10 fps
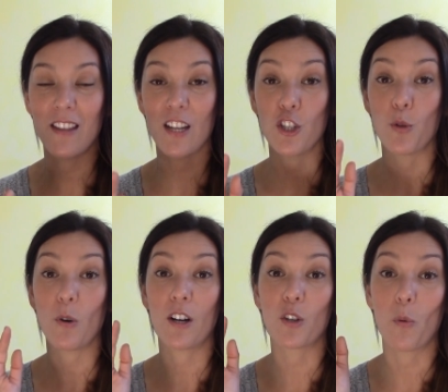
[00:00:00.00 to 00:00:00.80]
then you
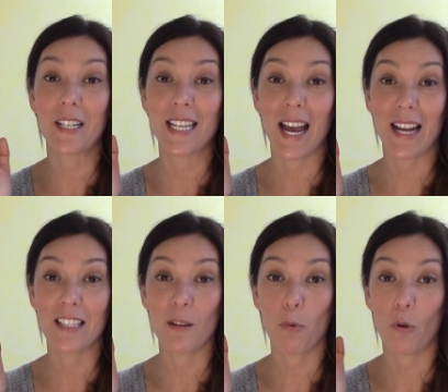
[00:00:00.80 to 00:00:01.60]
are going to
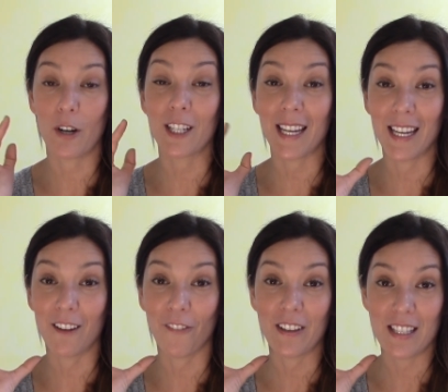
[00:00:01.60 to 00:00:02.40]
add support
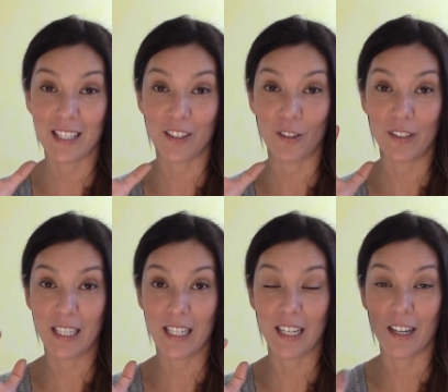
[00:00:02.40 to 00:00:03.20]
if still
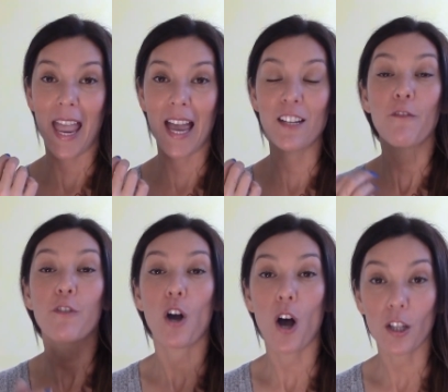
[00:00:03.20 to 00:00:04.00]
needed. And
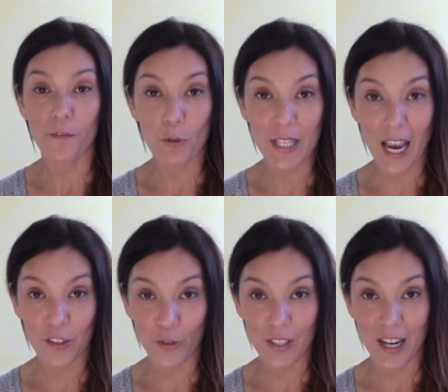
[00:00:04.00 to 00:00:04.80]
for all of those
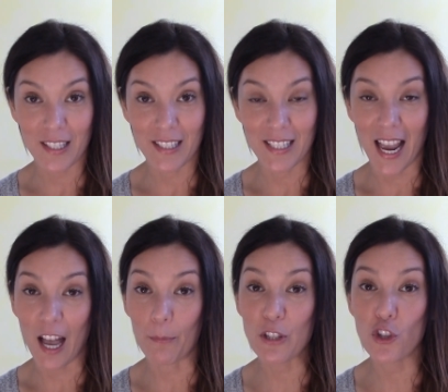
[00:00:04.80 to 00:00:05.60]
exercises to
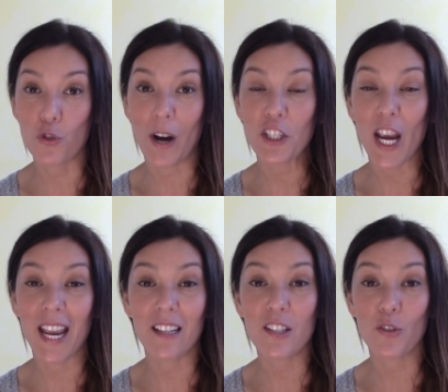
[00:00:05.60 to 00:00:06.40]
help stretch
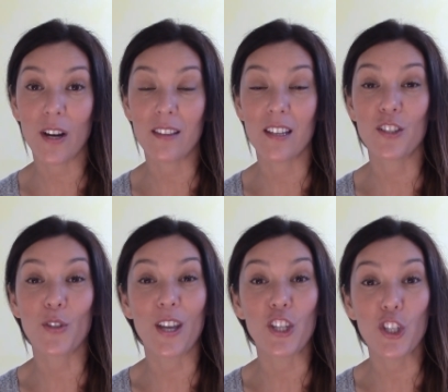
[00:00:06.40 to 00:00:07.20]
and strengthen
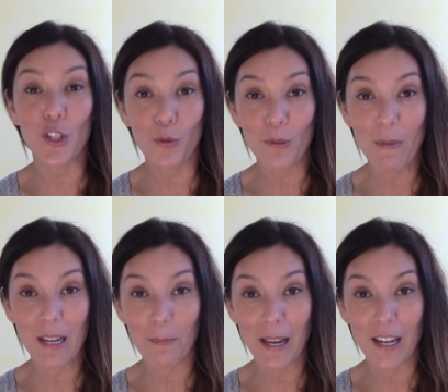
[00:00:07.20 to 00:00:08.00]
so that you
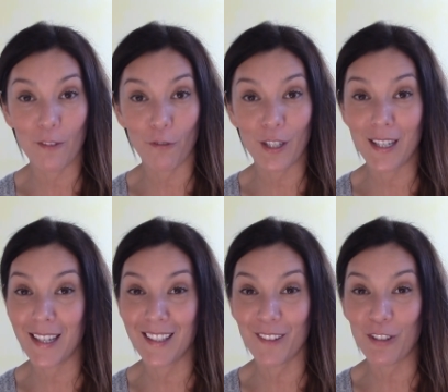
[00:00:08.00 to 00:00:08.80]
remain pain-free
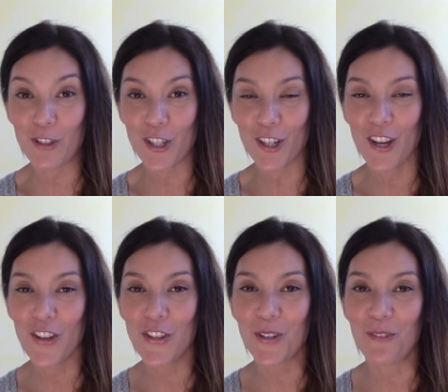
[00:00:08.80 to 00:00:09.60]
in the future,
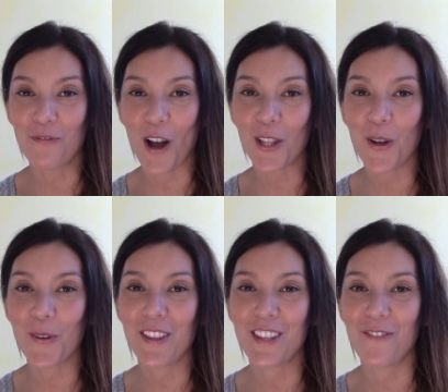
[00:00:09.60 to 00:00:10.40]
you can
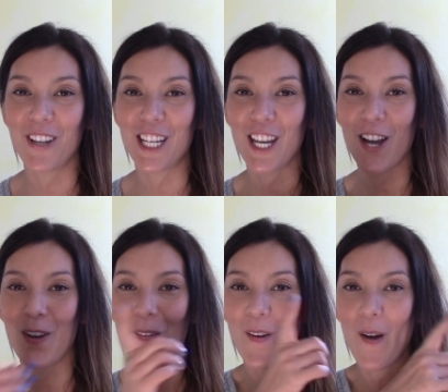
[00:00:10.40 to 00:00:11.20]
follow the
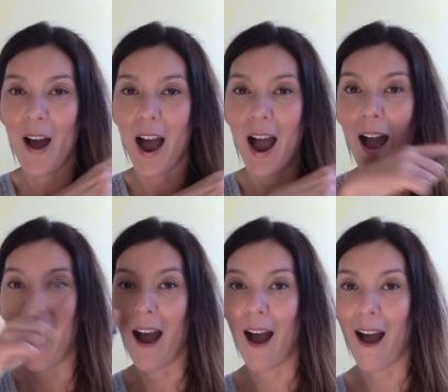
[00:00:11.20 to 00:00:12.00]
video
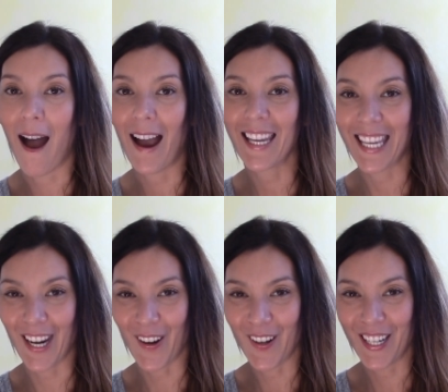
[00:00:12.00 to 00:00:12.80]

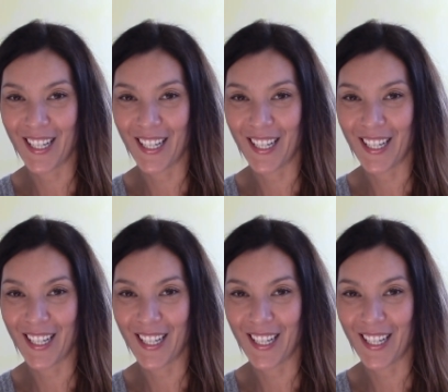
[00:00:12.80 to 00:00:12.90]
here.